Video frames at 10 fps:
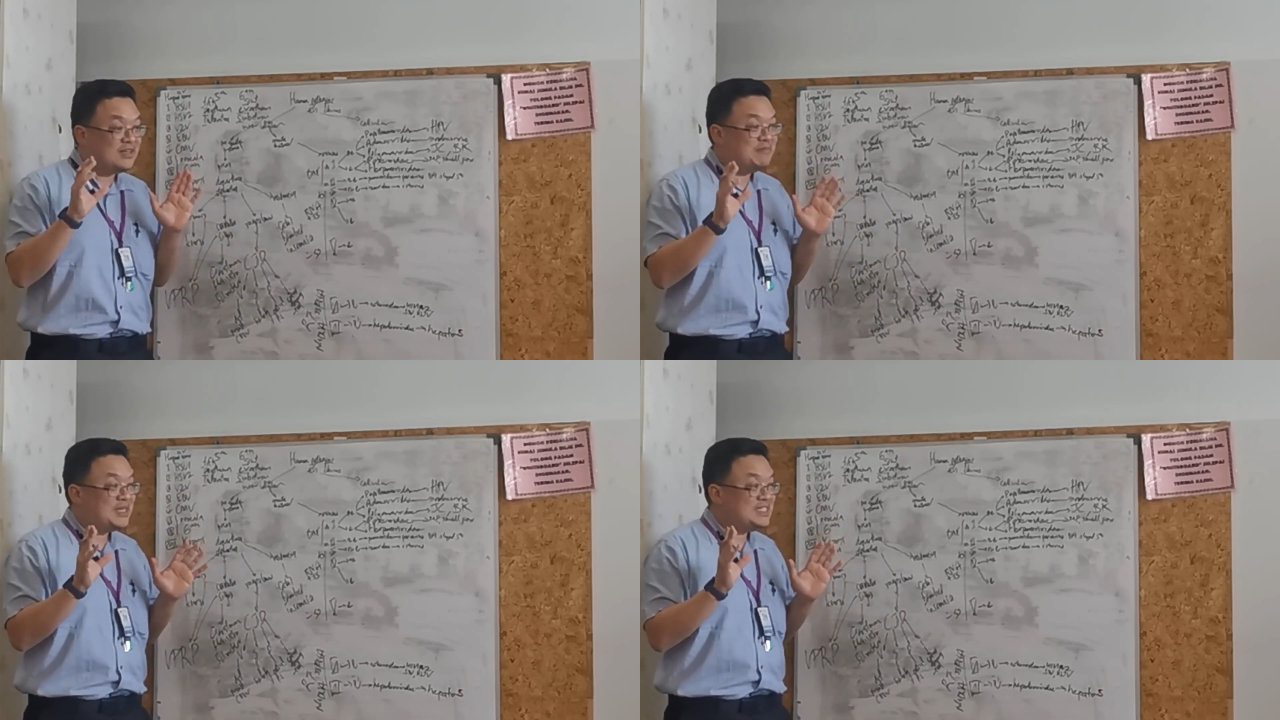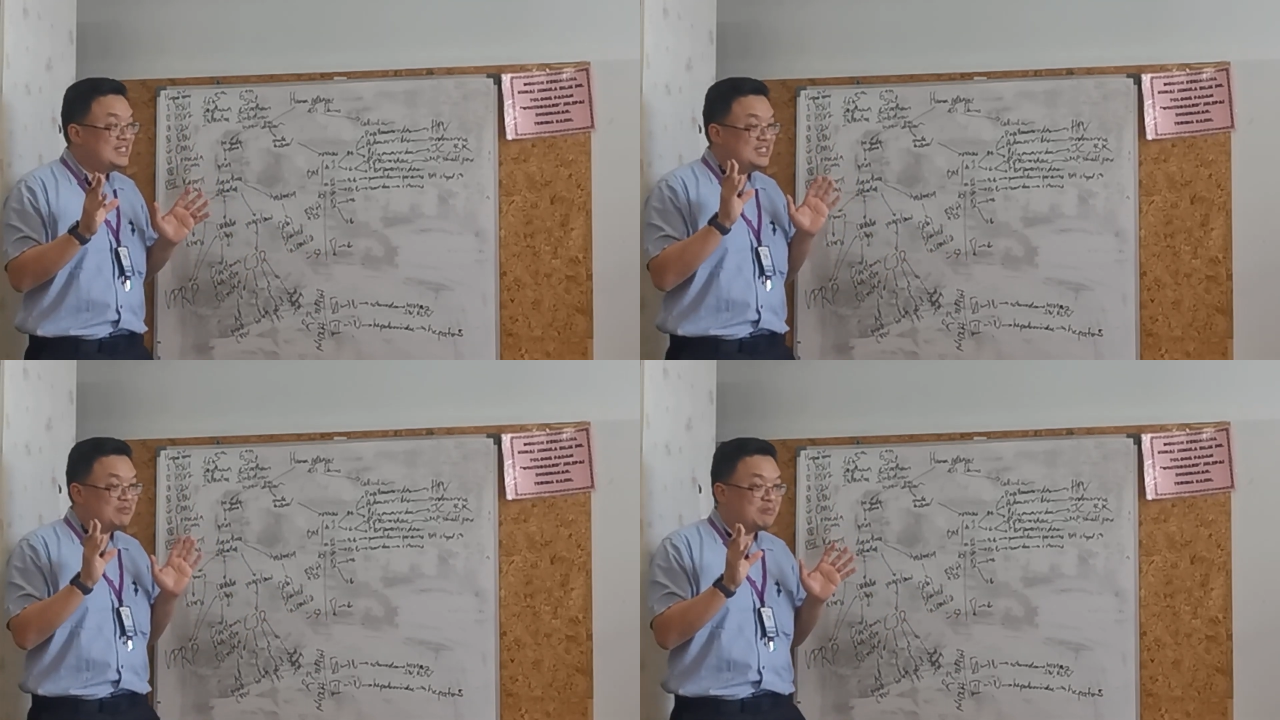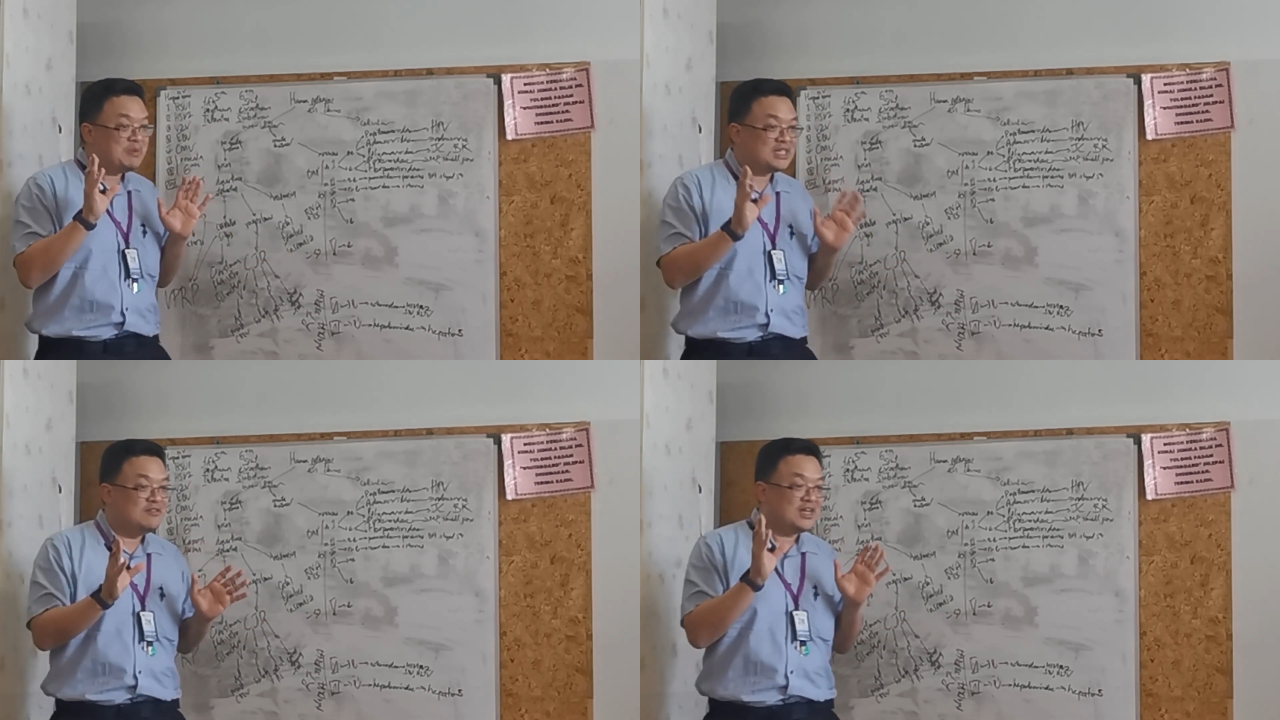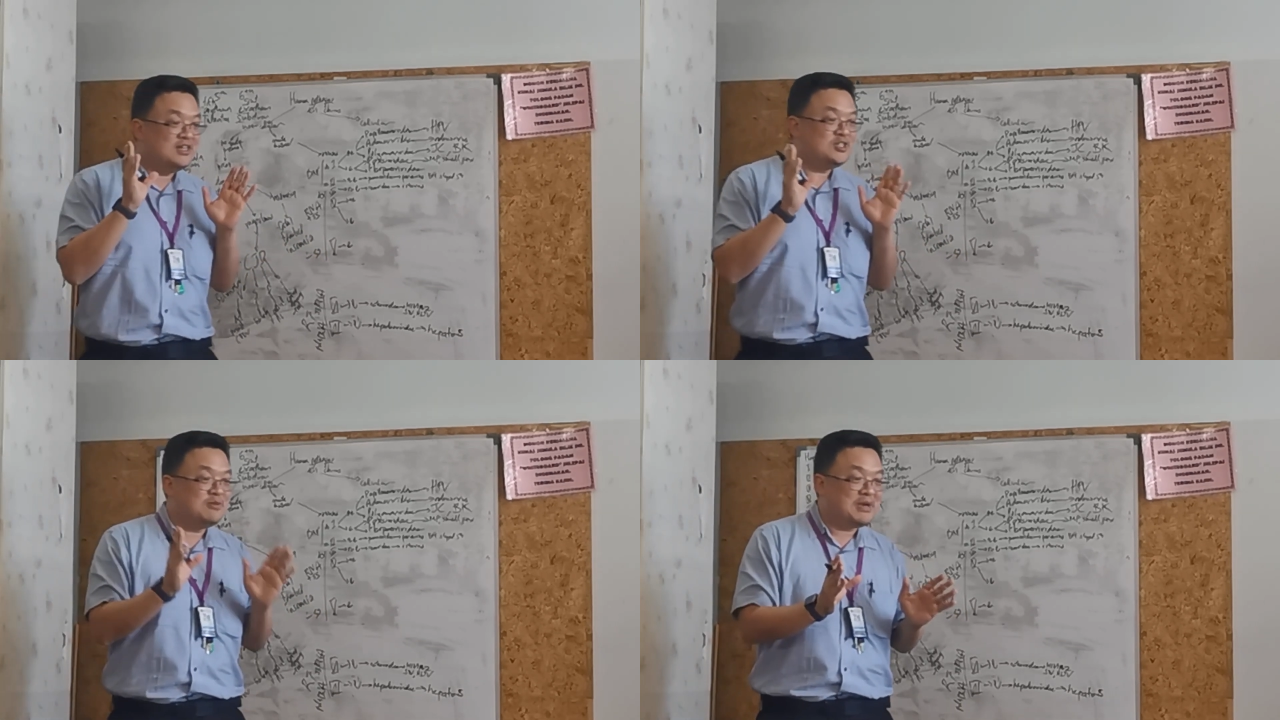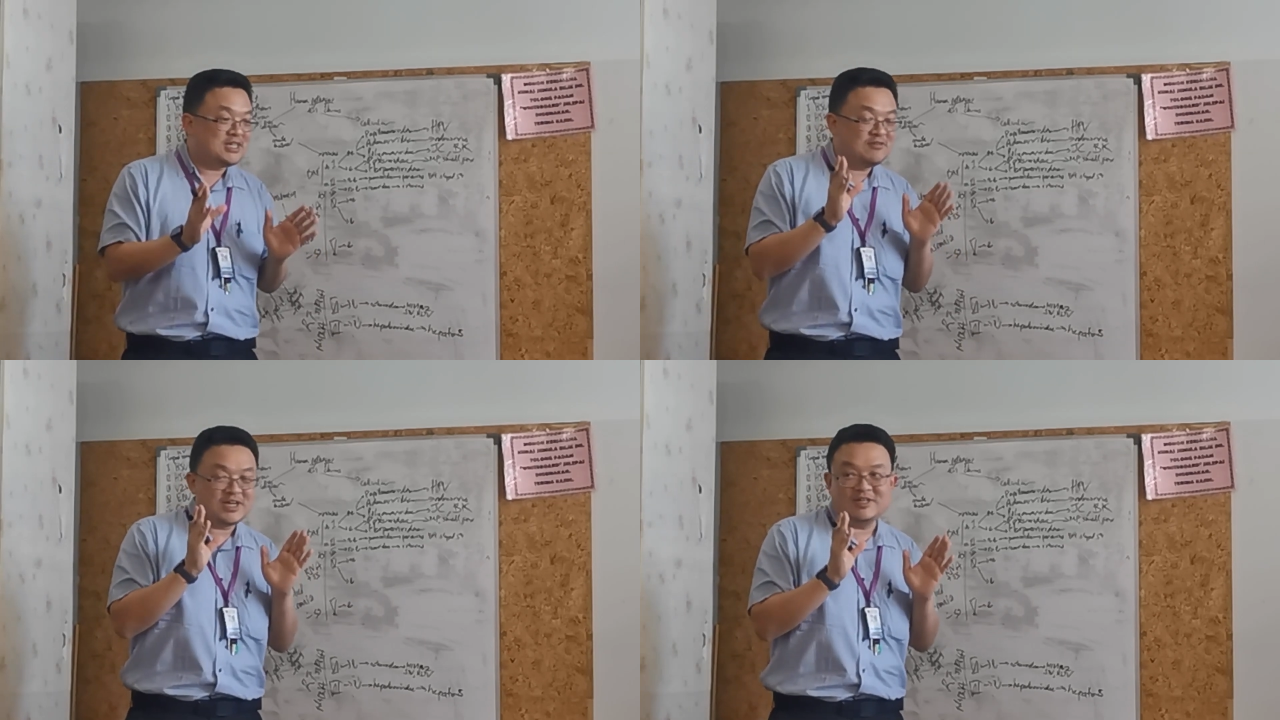Medicine is about pattern recognition,
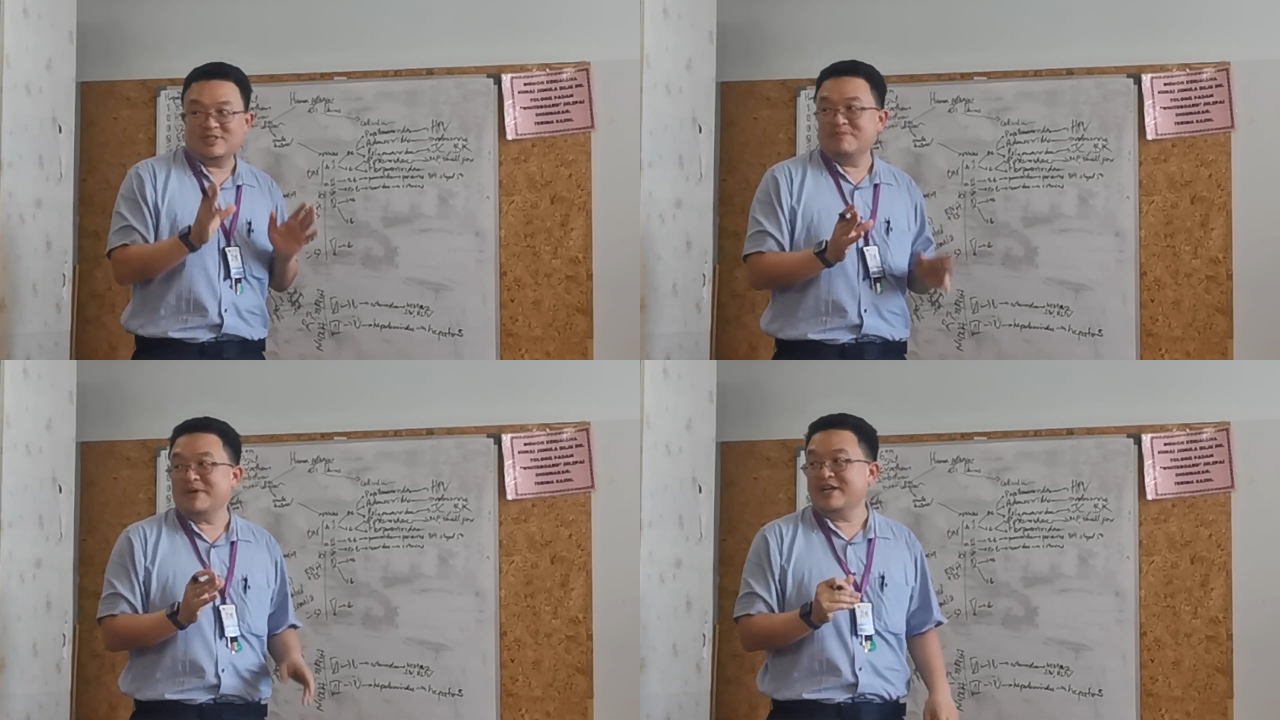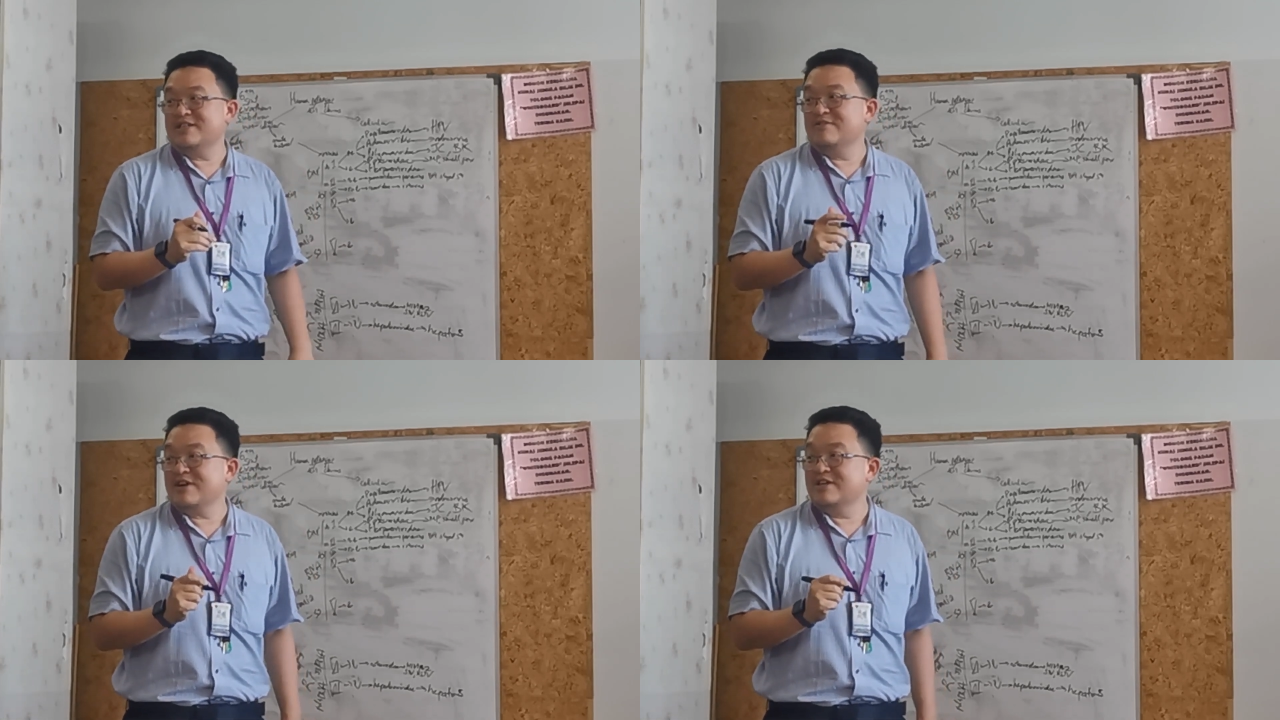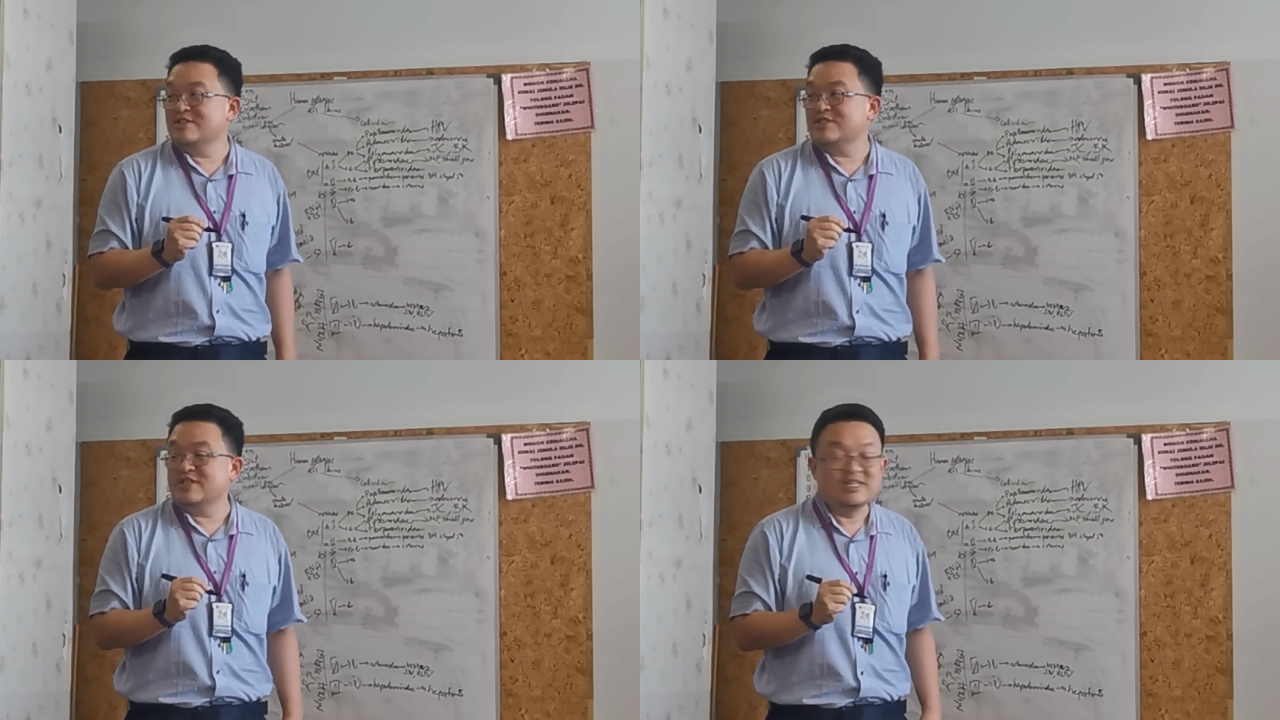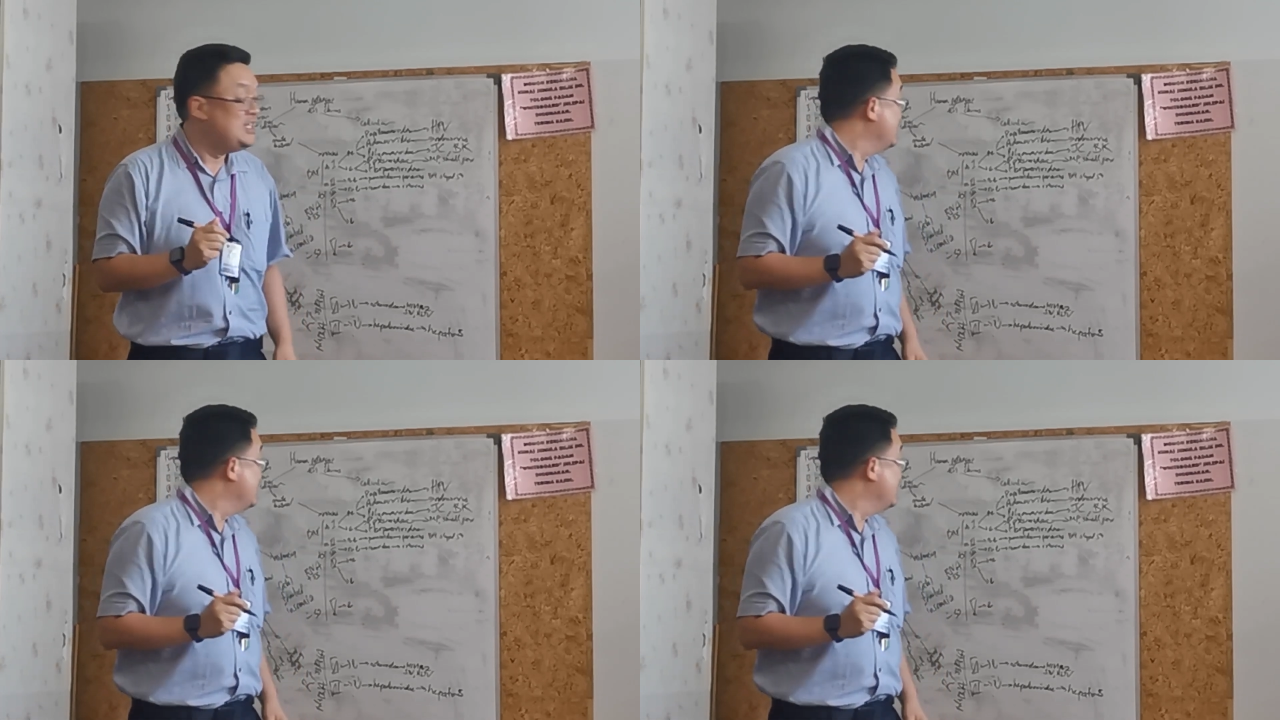pattern recognition, pattern recognition.